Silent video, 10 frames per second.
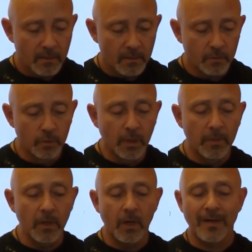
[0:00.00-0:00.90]
Do
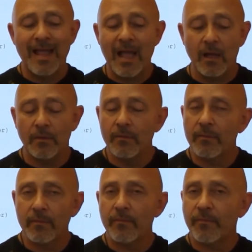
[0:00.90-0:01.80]
WR. Now,
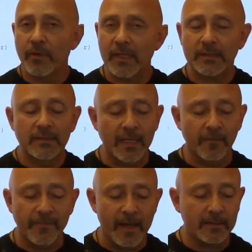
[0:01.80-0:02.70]
for this to take
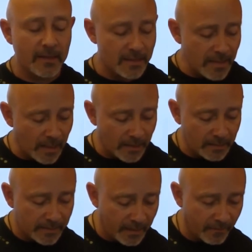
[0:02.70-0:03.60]
effect, it's not going
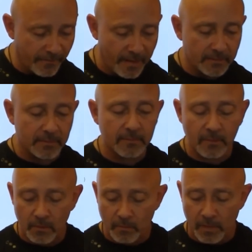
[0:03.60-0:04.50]
to take effect
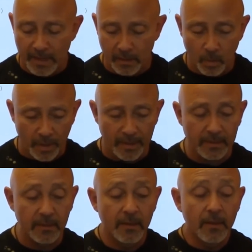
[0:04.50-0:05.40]
right away.
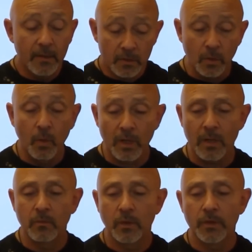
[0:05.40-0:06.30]
So what
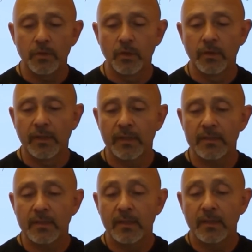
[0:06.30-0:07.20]
I'm going to do
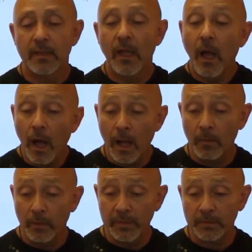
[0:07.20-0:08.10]
is, I'm
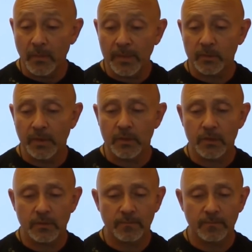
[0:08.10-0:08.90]
going to restart my switch.